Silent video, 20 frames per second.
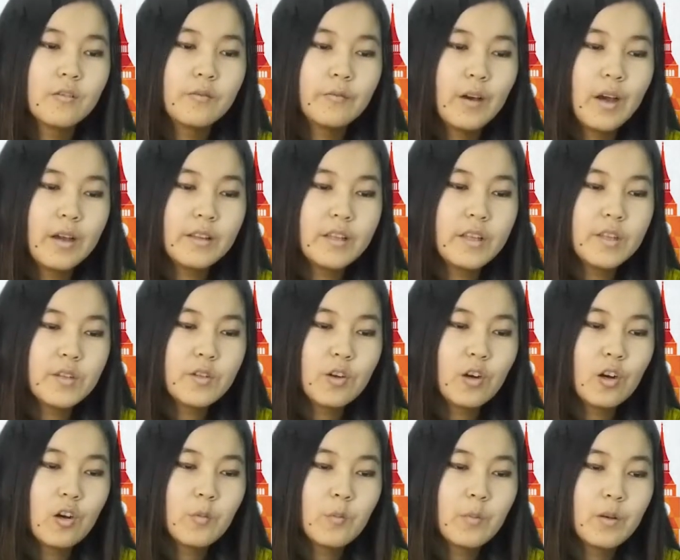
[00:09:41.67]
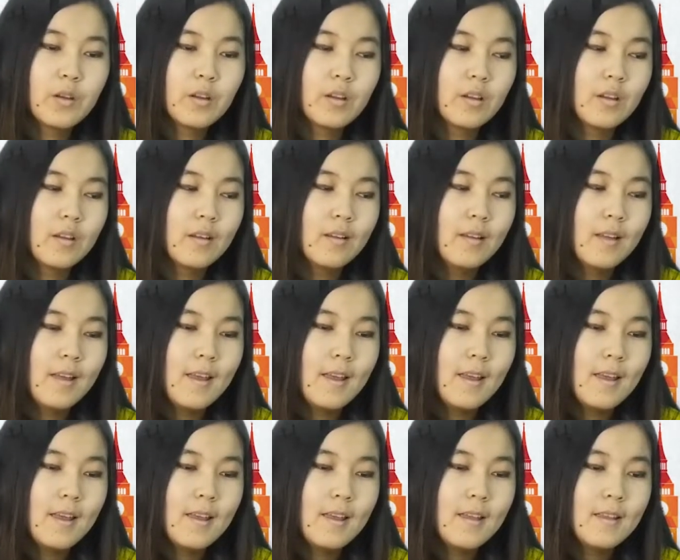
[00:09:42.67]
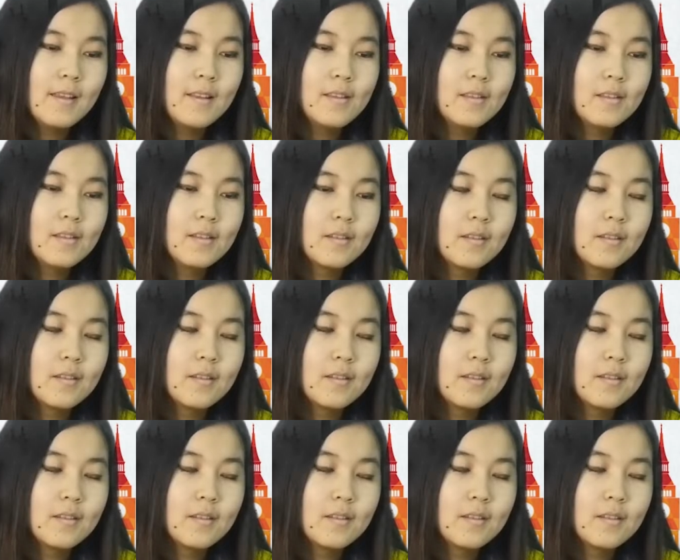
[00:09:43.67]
find a job and